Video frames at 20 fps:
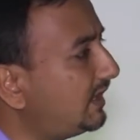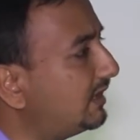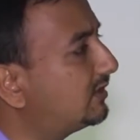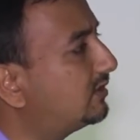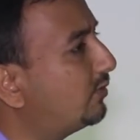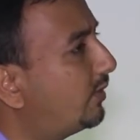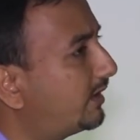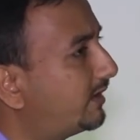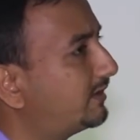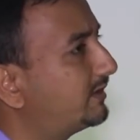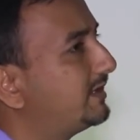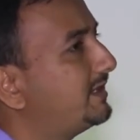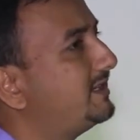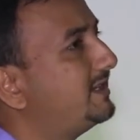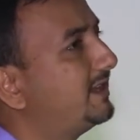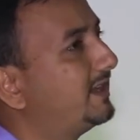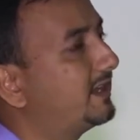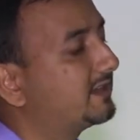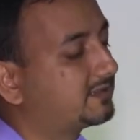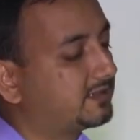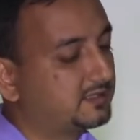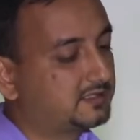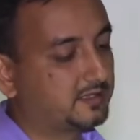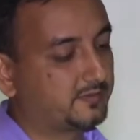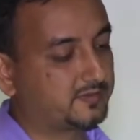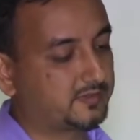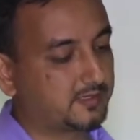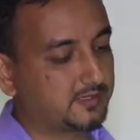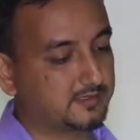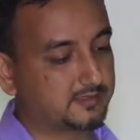So what are the indications
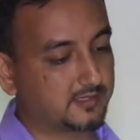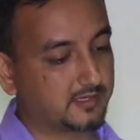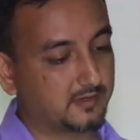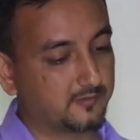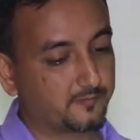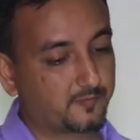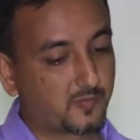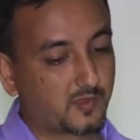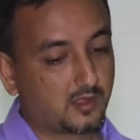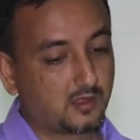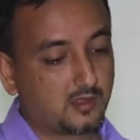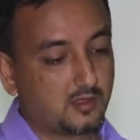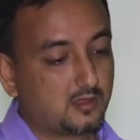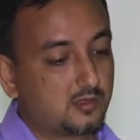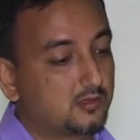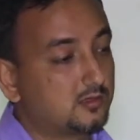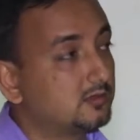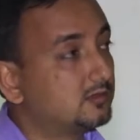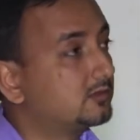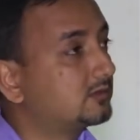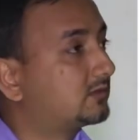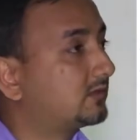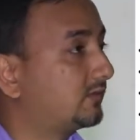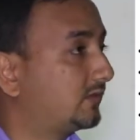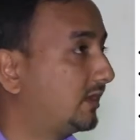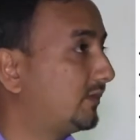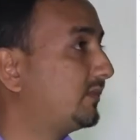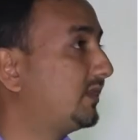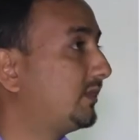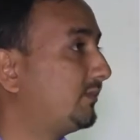of surgery? So
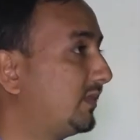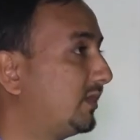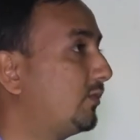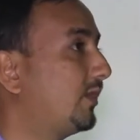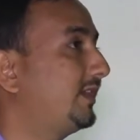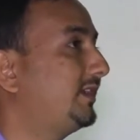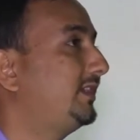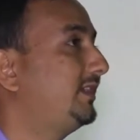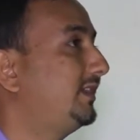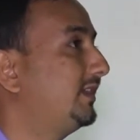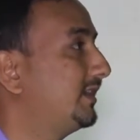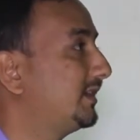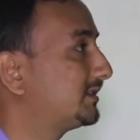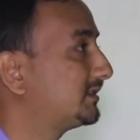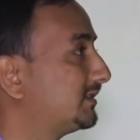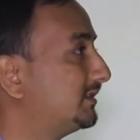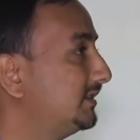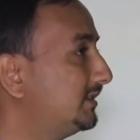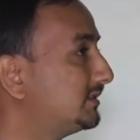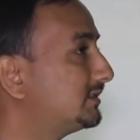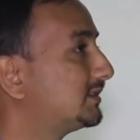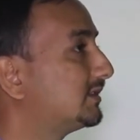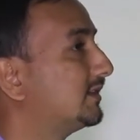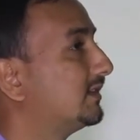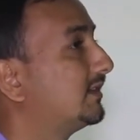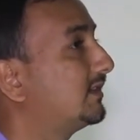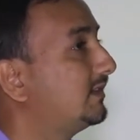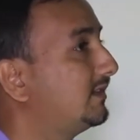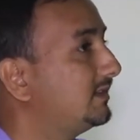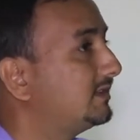the number 1 indication is
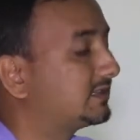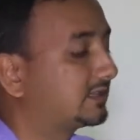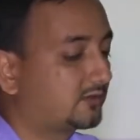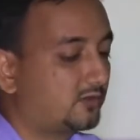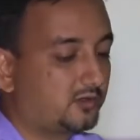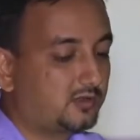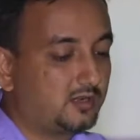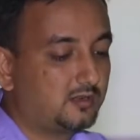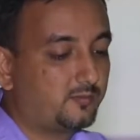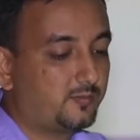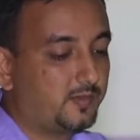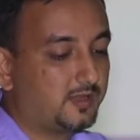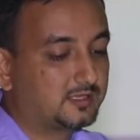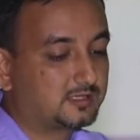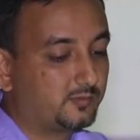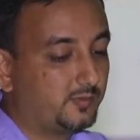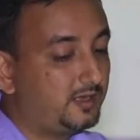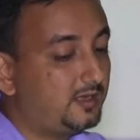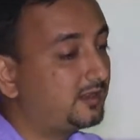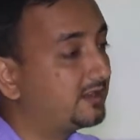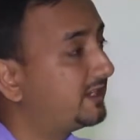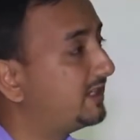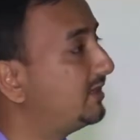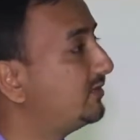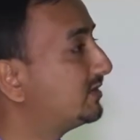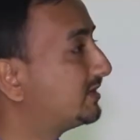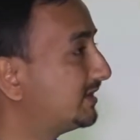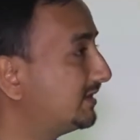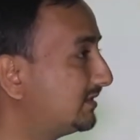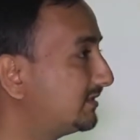early scrotal placement
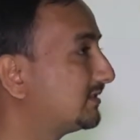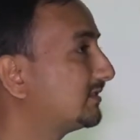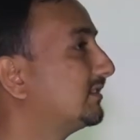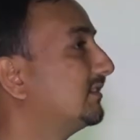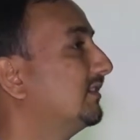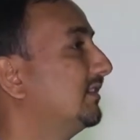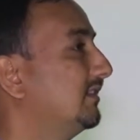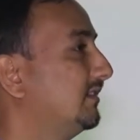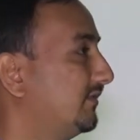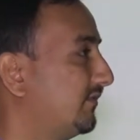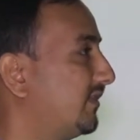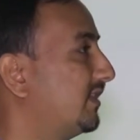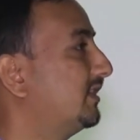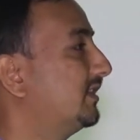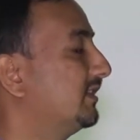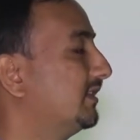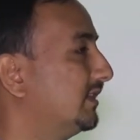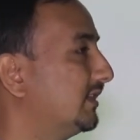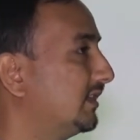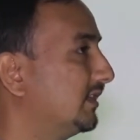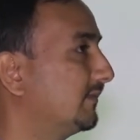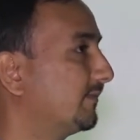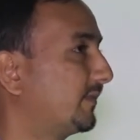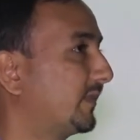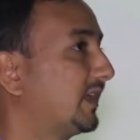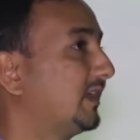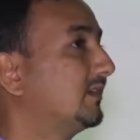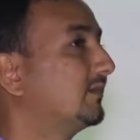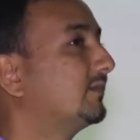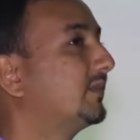reduces infertility,
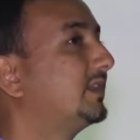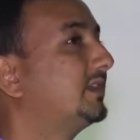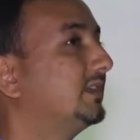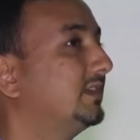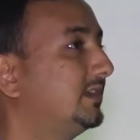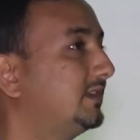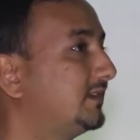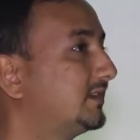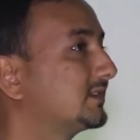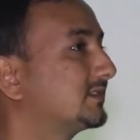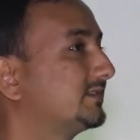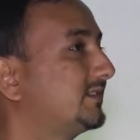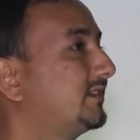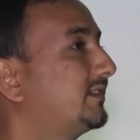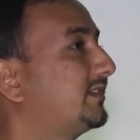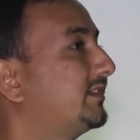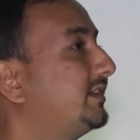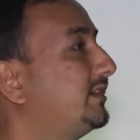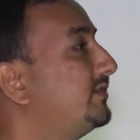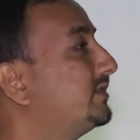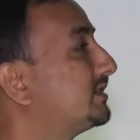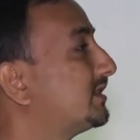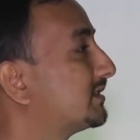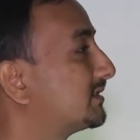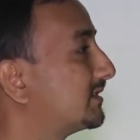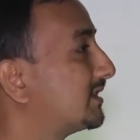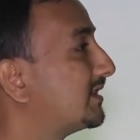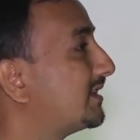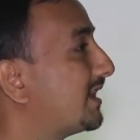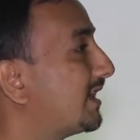but it does not reduce
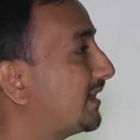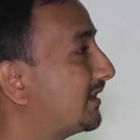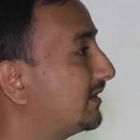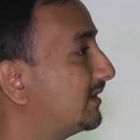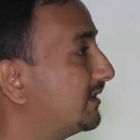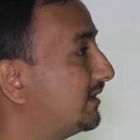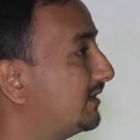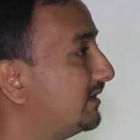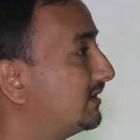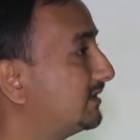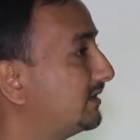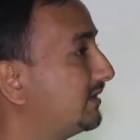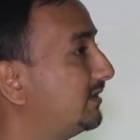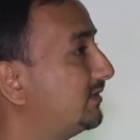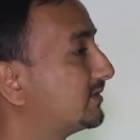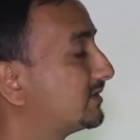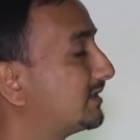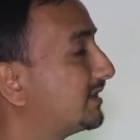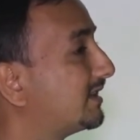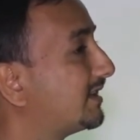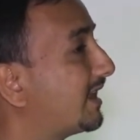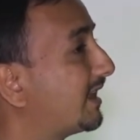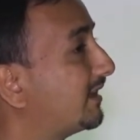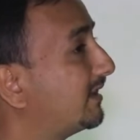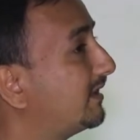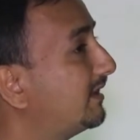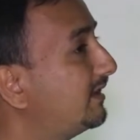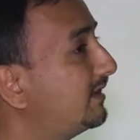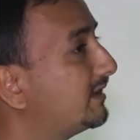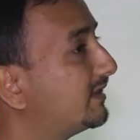
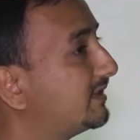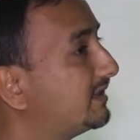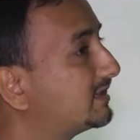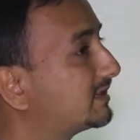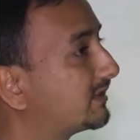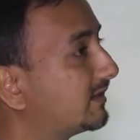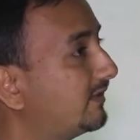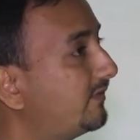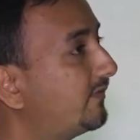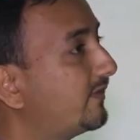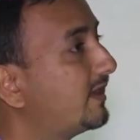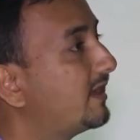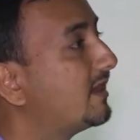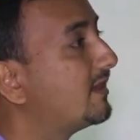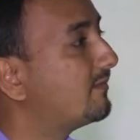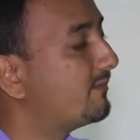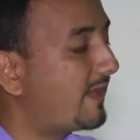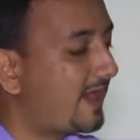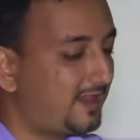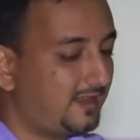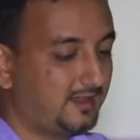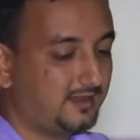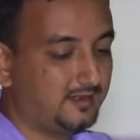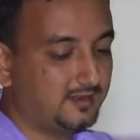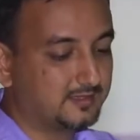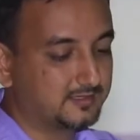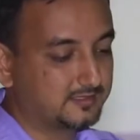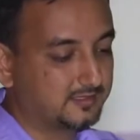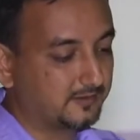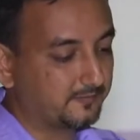the risk of
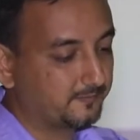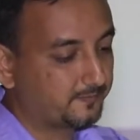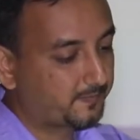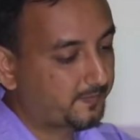malignancy.